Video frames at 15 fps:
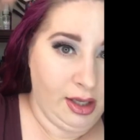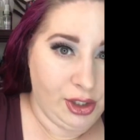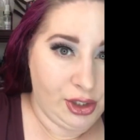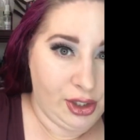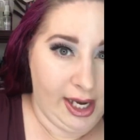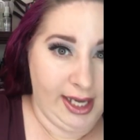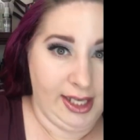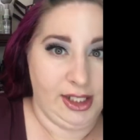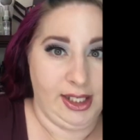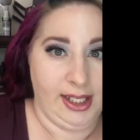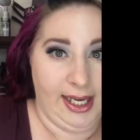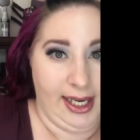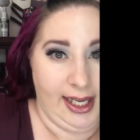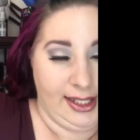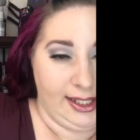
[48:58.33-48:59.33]
trying to
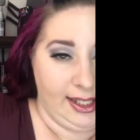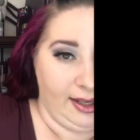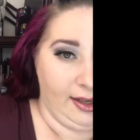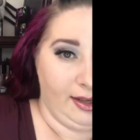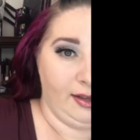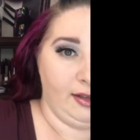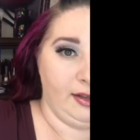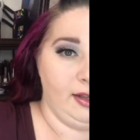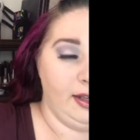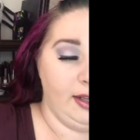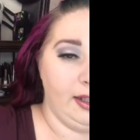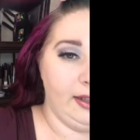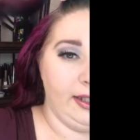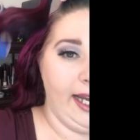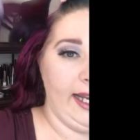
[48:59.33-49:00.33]
get it to
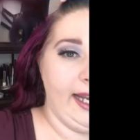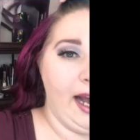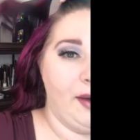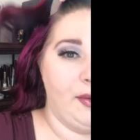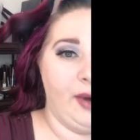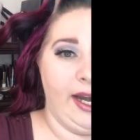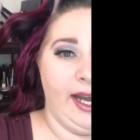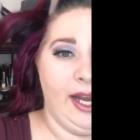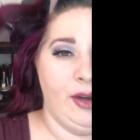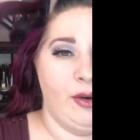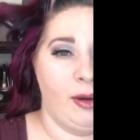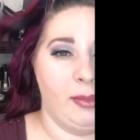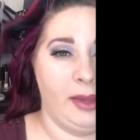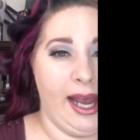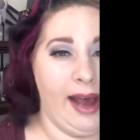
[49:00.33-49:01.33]
lay down right. I
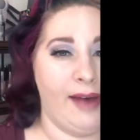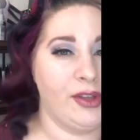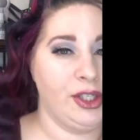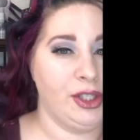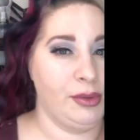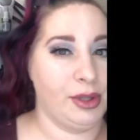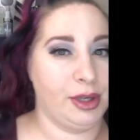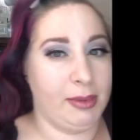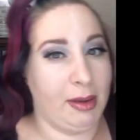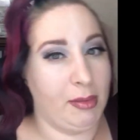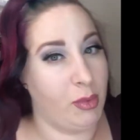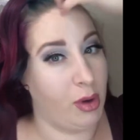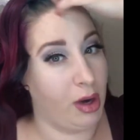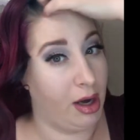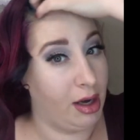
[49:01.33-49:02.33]
normally have to do a little bit
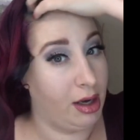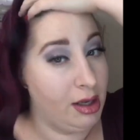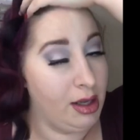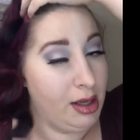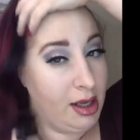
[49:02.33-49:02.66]
more